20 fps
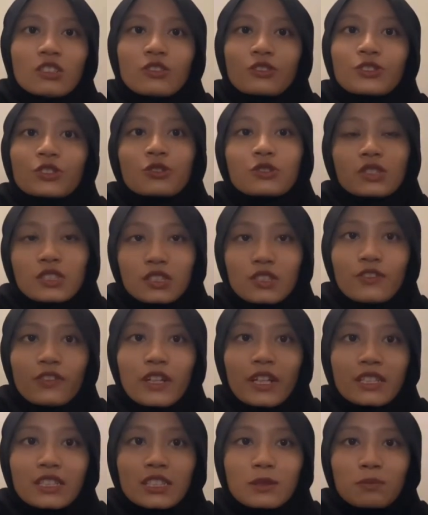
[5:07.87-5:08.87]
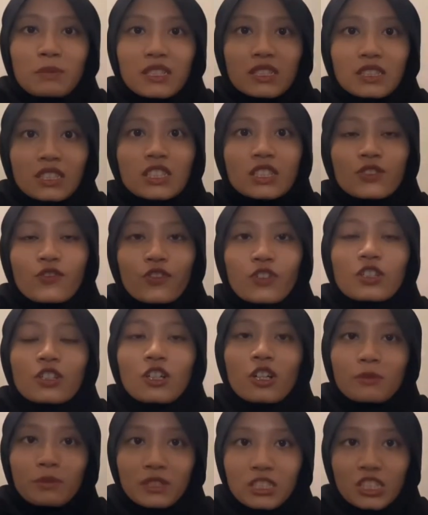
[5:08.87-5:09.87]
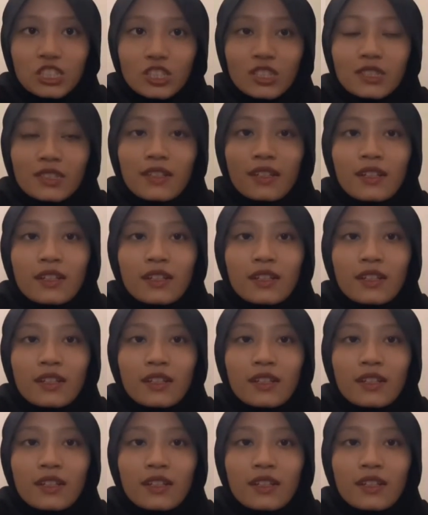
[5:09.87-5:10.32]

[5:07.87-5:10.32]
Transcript: also serve as basis for competition.